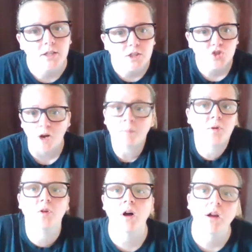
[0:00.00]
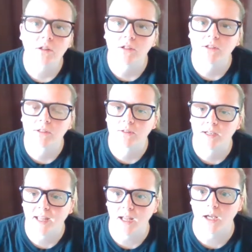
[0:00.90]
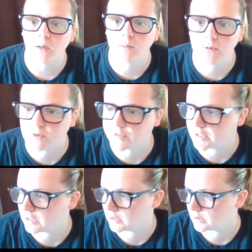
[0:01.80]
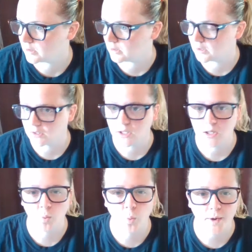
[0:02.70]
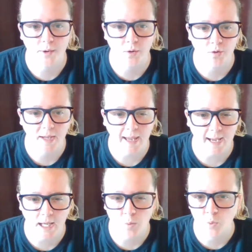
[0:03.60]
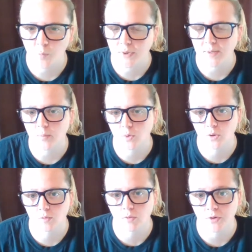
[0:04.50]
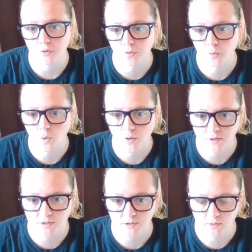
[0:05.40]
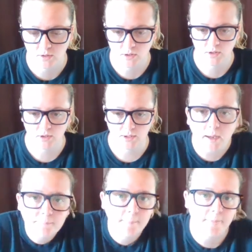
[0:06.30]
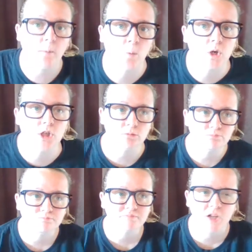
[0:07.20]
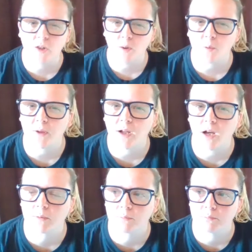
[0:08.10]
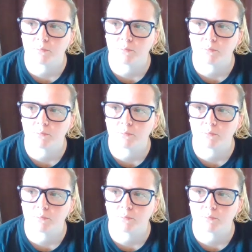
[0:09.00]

tropical islands and like animals and weird cannibal people who run through the woods, and yeah, that would work. No, that would be kind of